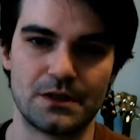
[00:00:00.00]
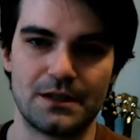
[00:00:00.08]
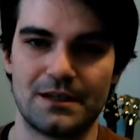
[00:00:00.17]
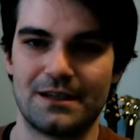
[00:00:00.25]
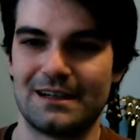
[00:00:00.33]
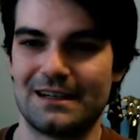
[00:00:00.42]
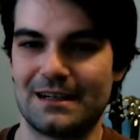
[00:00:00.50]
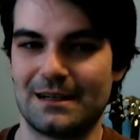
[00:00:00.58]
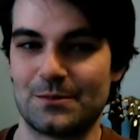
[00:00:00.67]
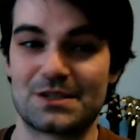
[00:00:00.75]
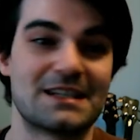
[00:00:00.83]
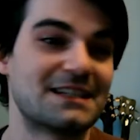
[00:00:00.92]
What's the
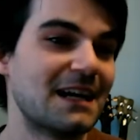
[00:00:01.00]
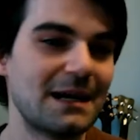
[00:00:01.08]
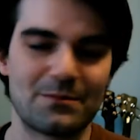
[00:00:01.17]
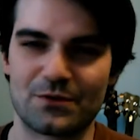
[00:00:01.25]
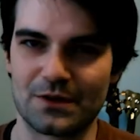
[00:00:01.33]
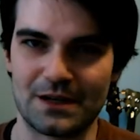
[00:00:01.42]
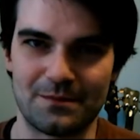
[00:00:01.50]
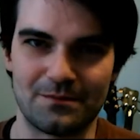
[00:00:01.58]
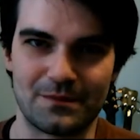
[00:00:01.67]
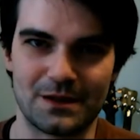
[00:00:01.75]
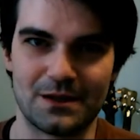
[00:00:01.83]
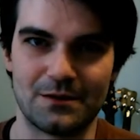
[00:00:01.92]
time frame
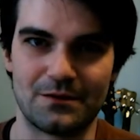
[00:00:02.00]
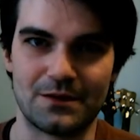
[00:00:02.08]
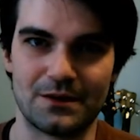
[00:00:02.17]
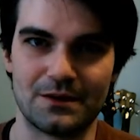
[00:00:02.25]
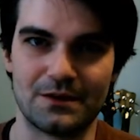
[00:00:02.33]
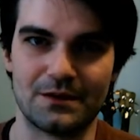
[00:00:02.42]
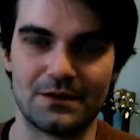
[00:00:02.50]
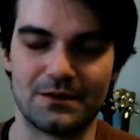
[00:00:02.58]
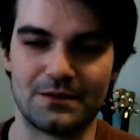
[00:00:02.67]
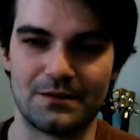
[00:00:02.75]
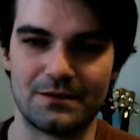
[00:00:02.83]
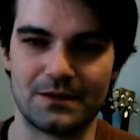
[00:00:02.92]
of the
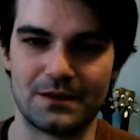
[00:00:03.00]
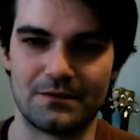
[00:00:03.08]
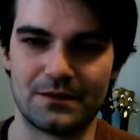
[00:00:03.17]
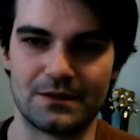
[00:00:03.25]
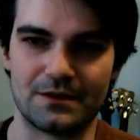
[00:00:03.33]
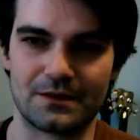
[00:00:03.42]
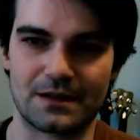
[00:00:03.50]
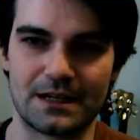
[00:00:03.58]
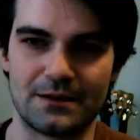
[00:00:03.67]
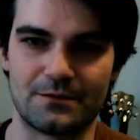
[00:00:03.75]
kind of